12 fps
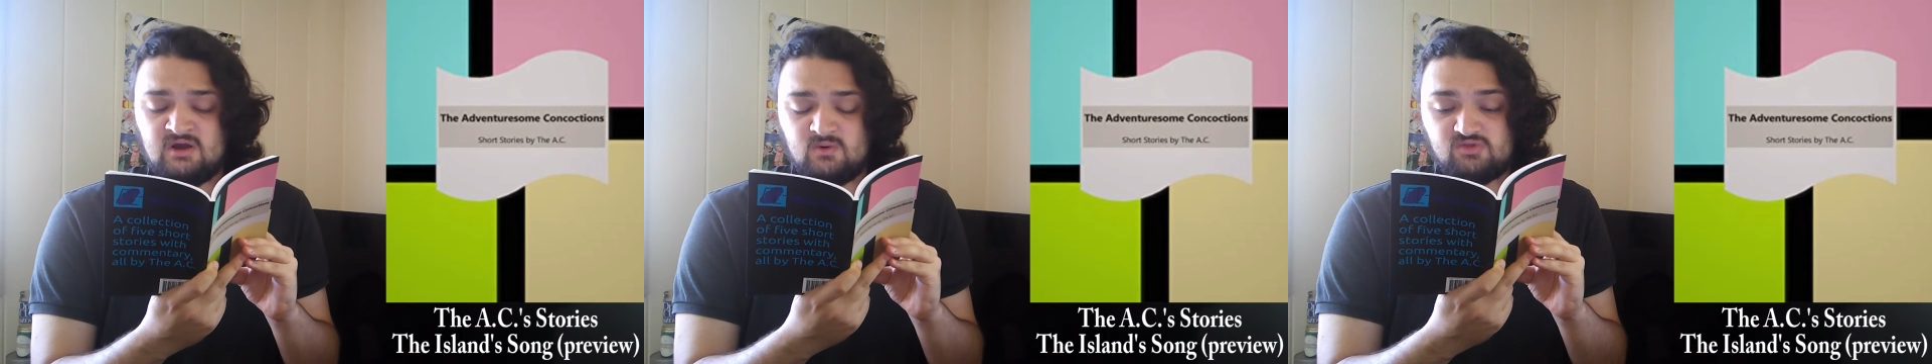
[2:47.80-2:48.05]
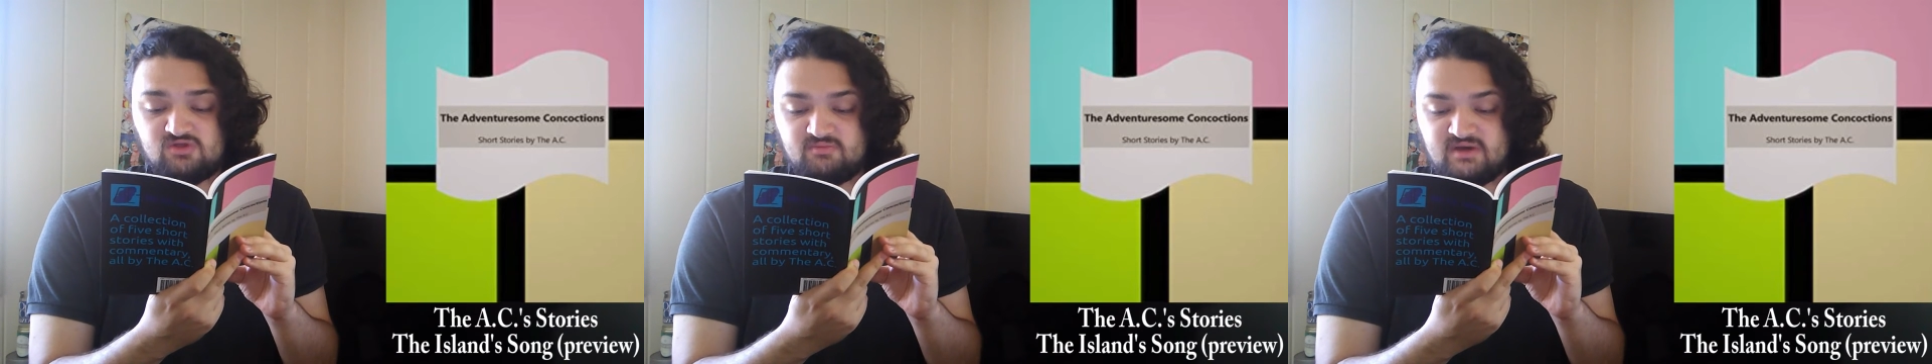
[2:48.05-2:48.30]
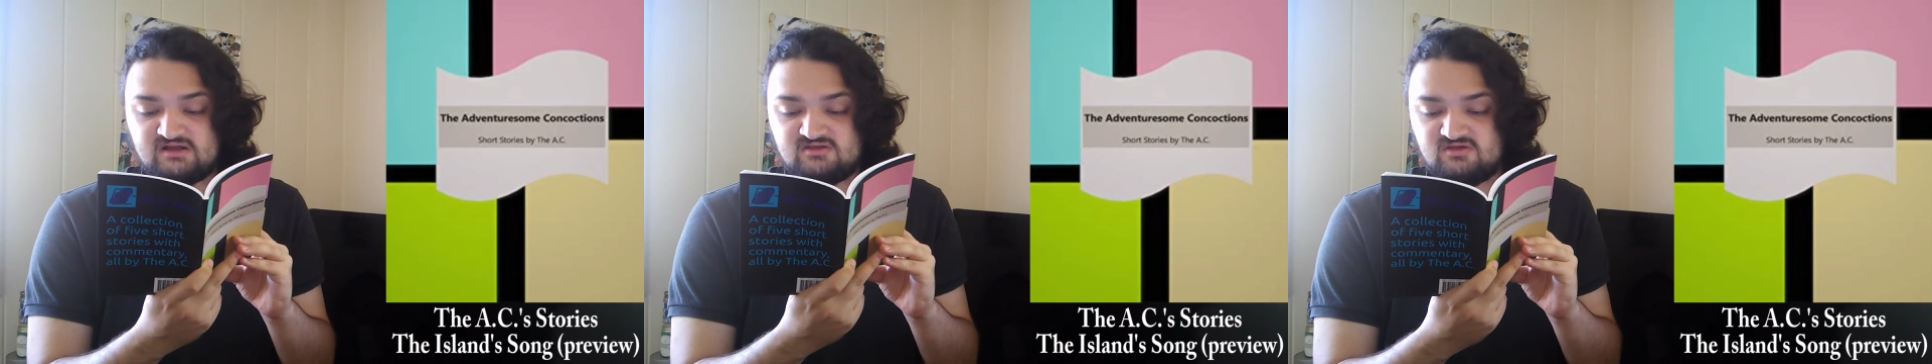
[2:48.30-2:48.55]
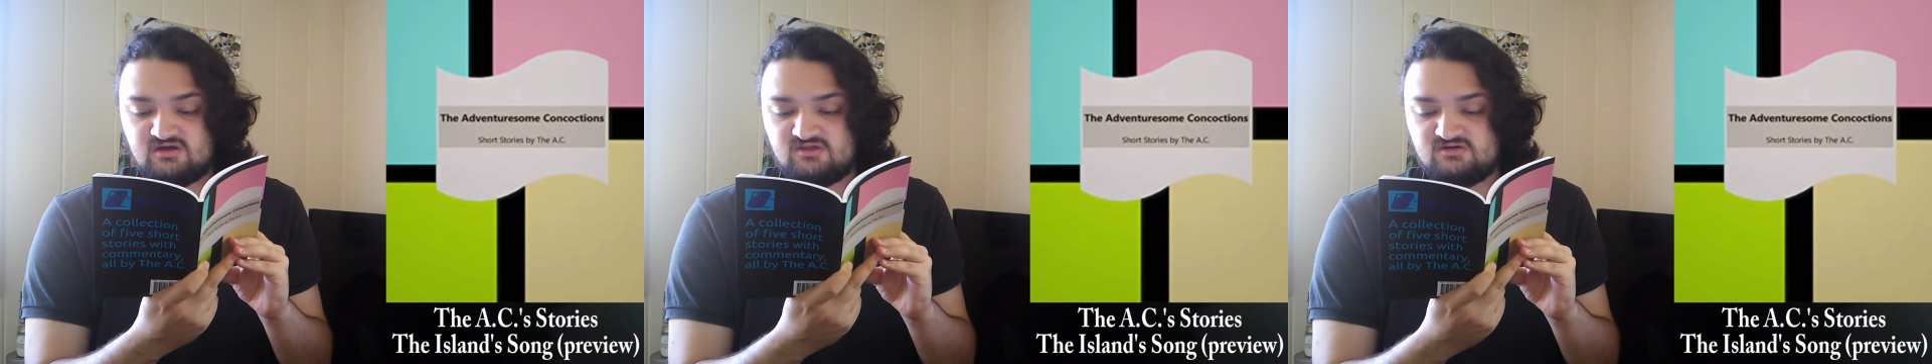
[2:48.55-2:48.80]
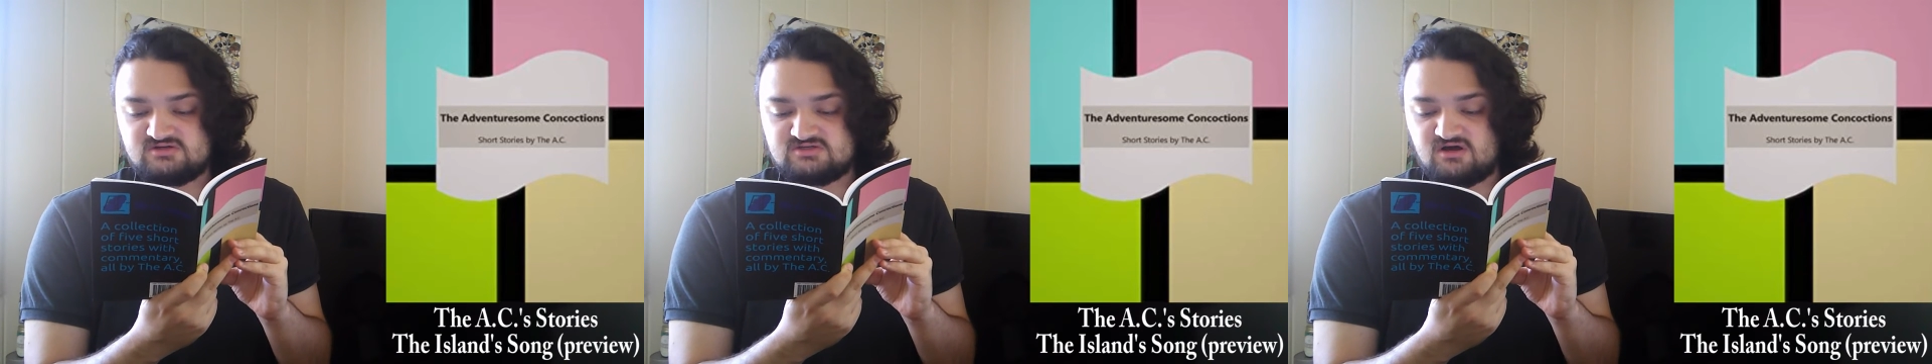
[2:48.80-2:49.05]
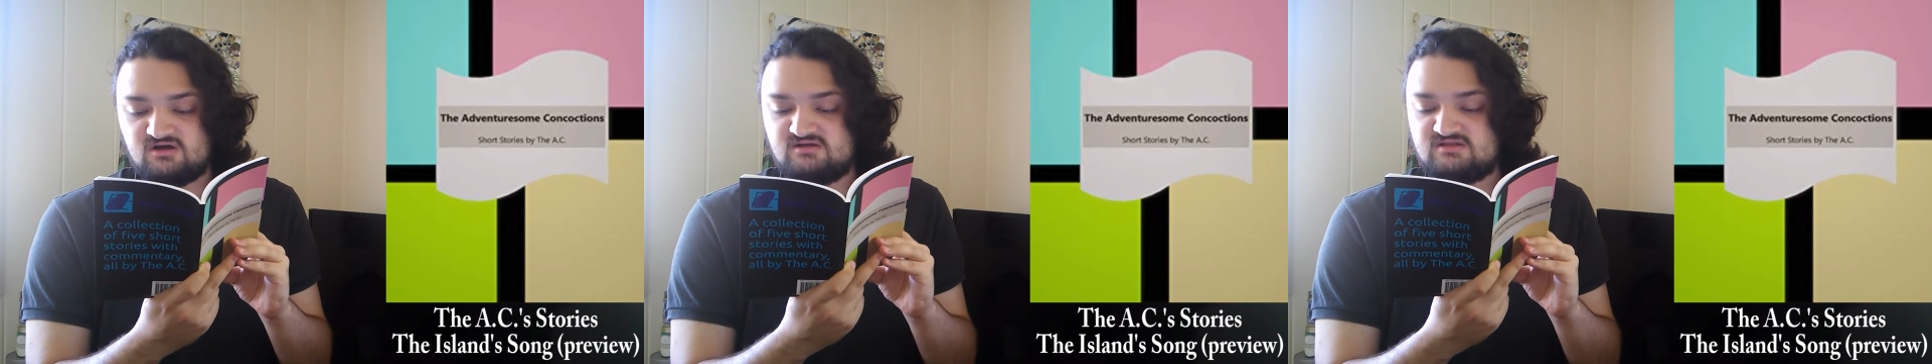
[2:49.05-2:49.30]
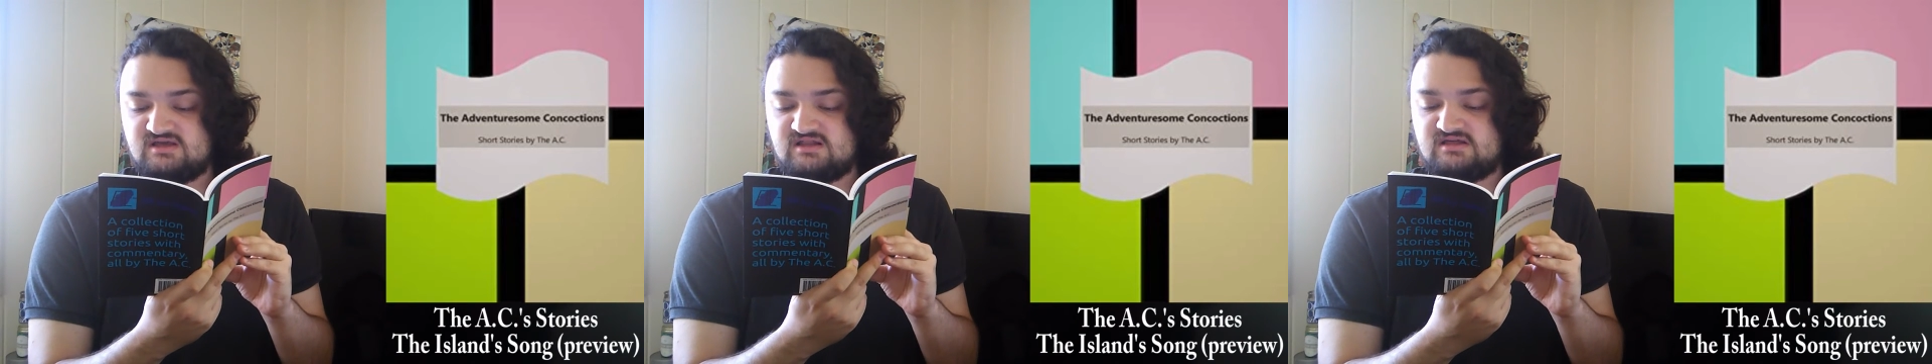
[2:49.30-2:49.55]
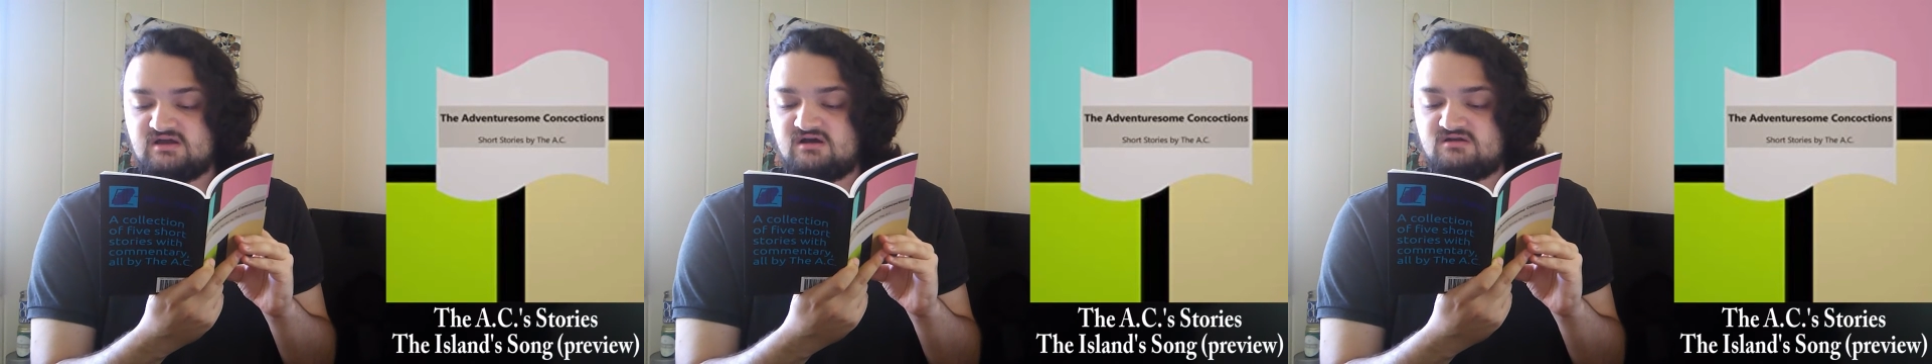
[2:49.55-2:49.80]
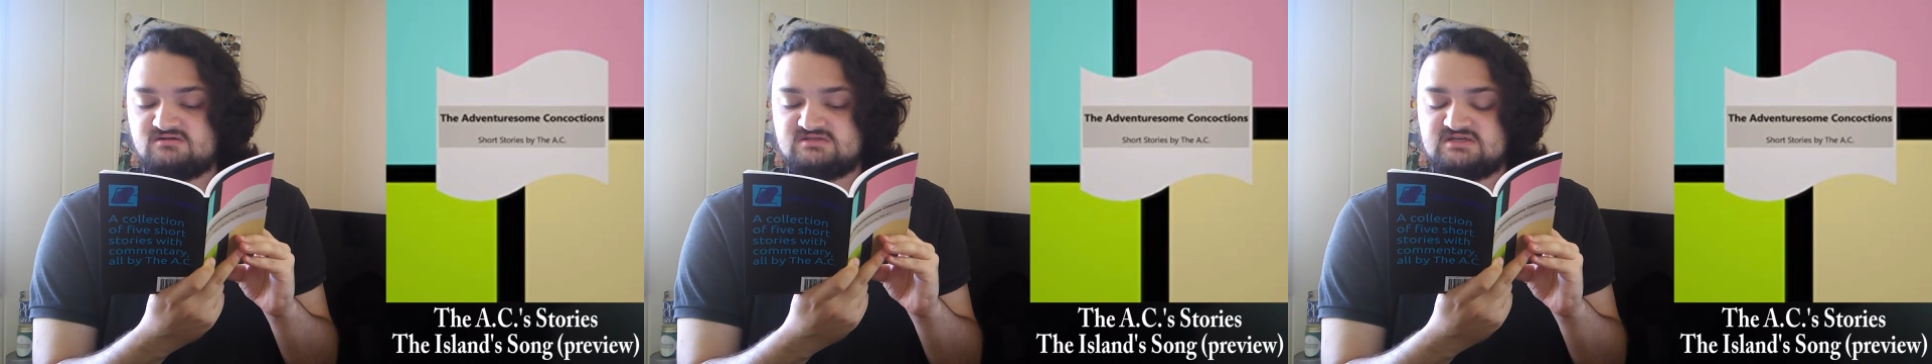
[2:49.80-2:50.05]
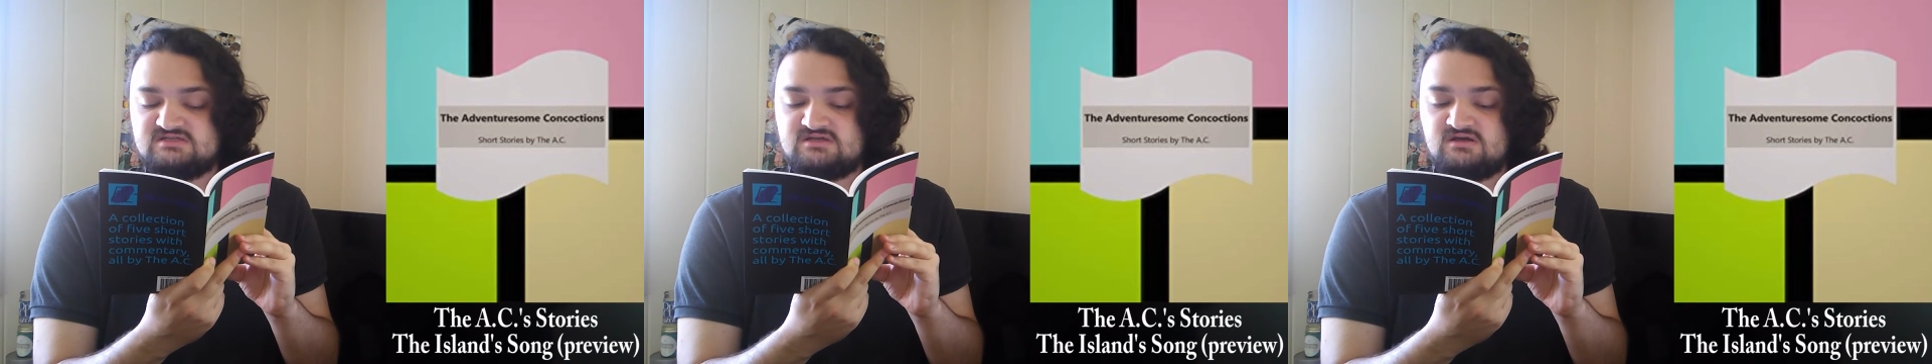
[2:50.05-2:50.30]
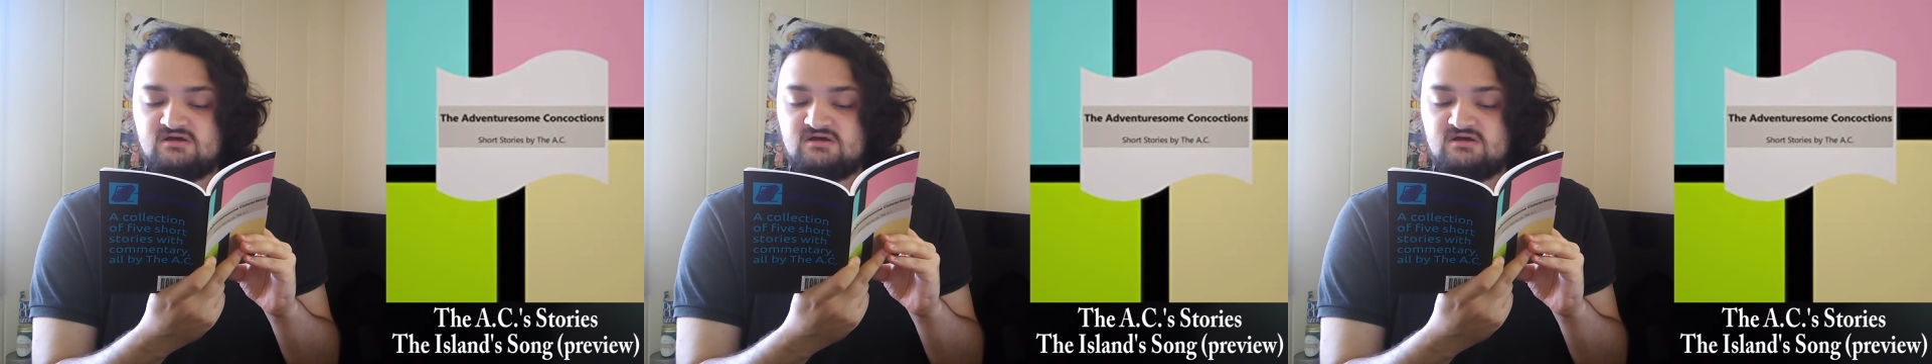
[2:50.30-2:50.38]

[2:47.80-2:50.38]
With her back to the others, all Natili utters is,